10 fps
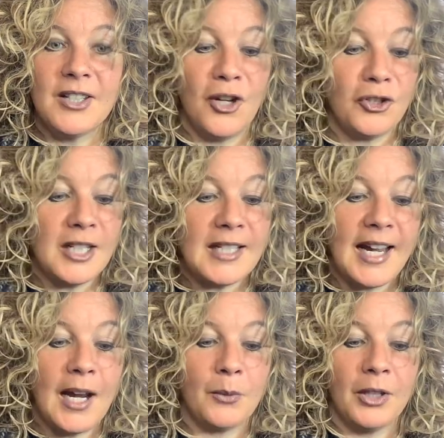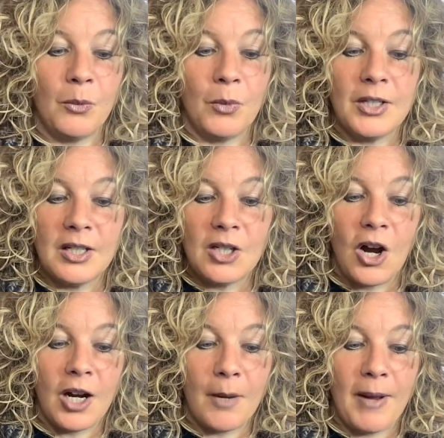So today I really wanted to
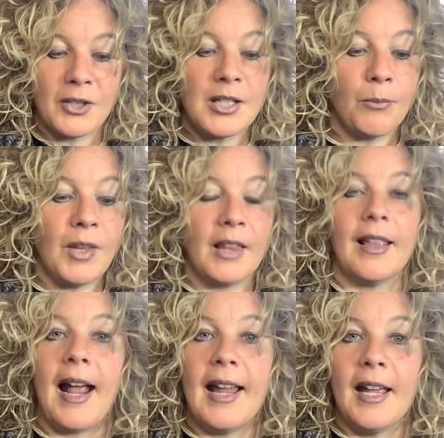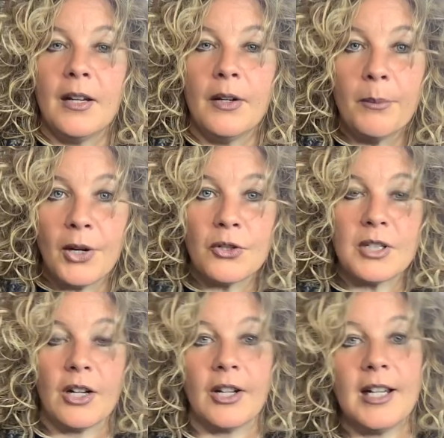talk about something that I had
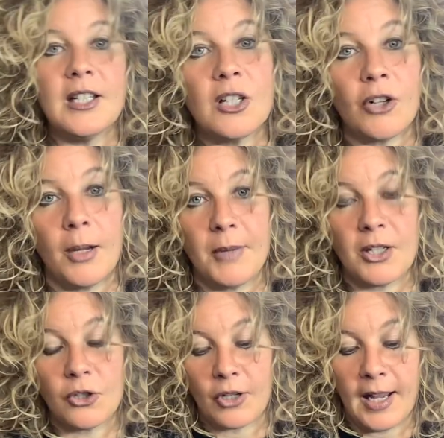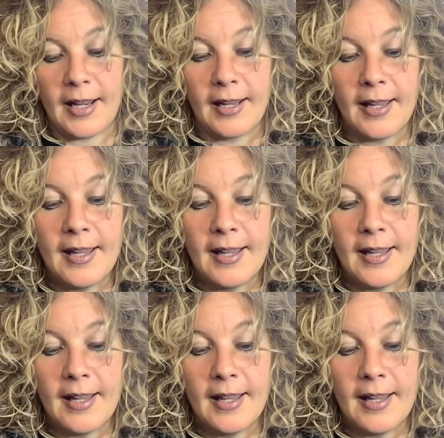posted on Instagram yesterday.